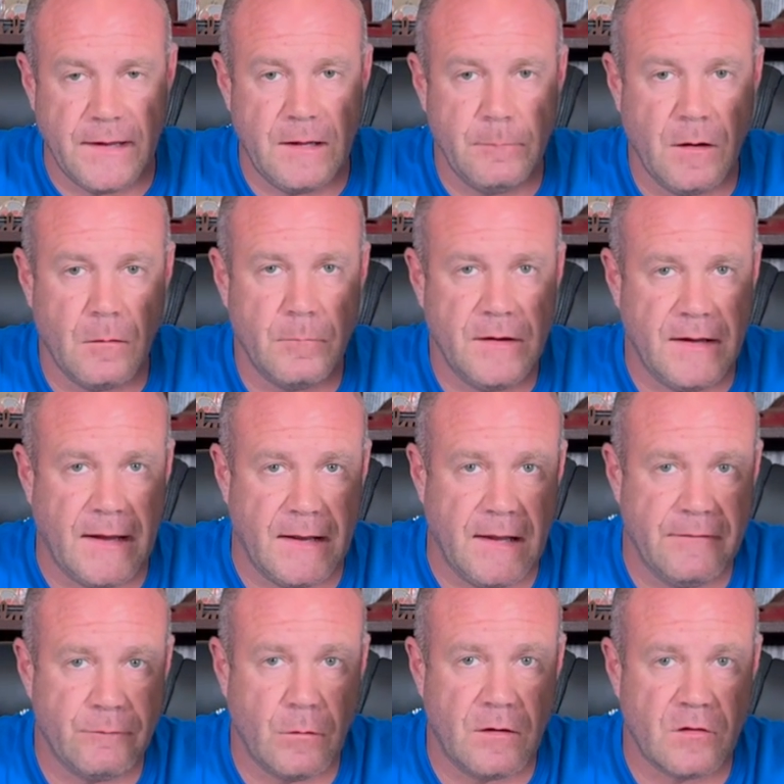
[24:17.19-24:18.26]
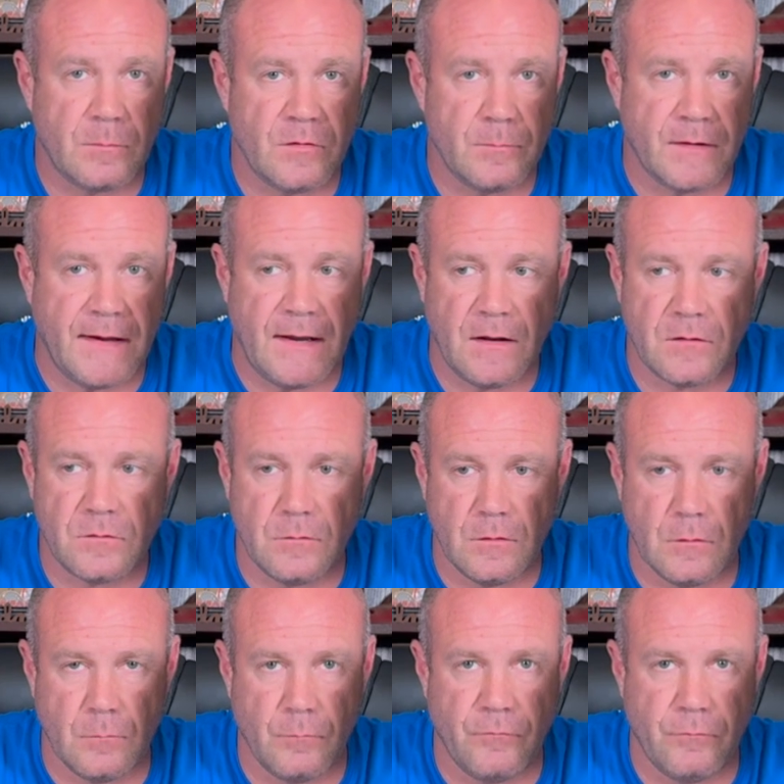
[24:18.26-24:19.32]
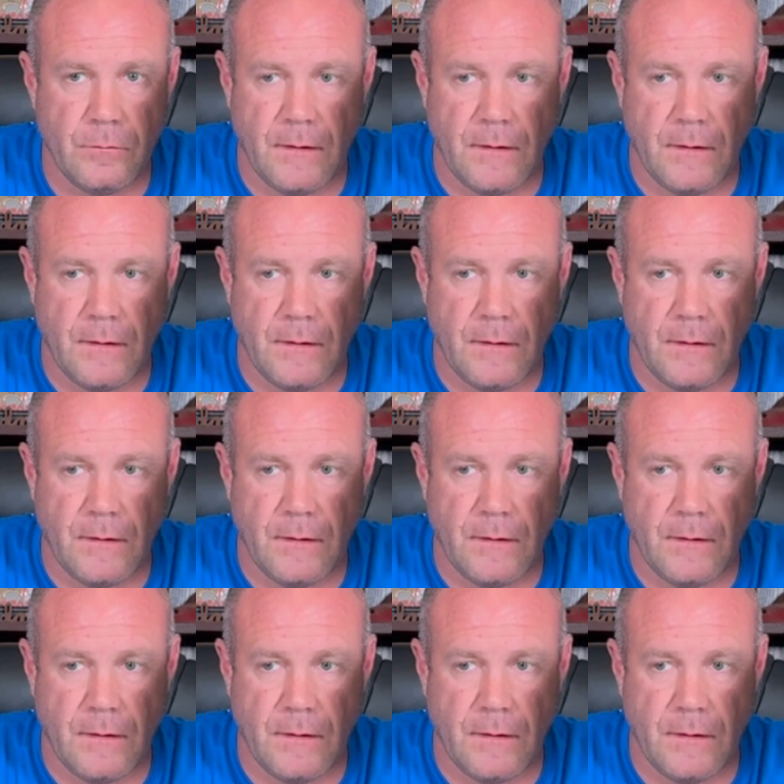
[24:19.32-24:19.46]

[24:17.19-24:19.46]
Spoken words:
You could message me on Instagram